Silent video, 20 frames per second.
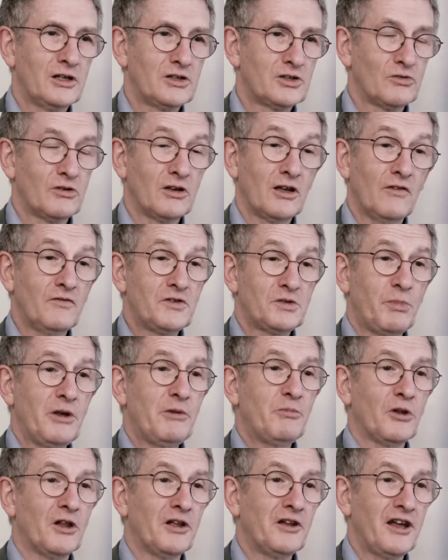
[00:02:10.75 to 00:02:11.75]
So it gives
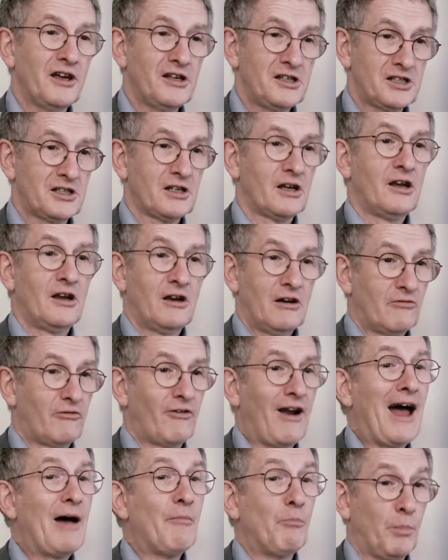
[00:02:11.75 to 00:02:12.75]
people a nice
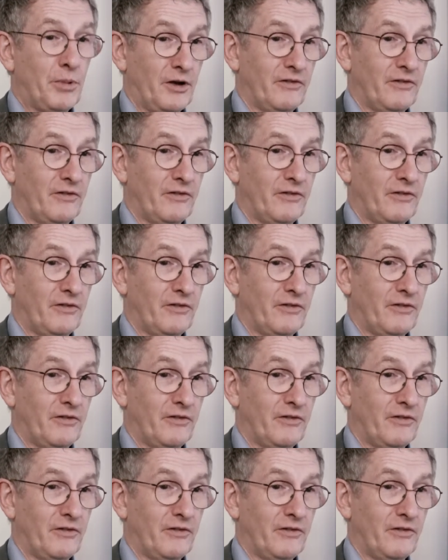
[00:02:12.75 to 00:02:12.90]
ramp,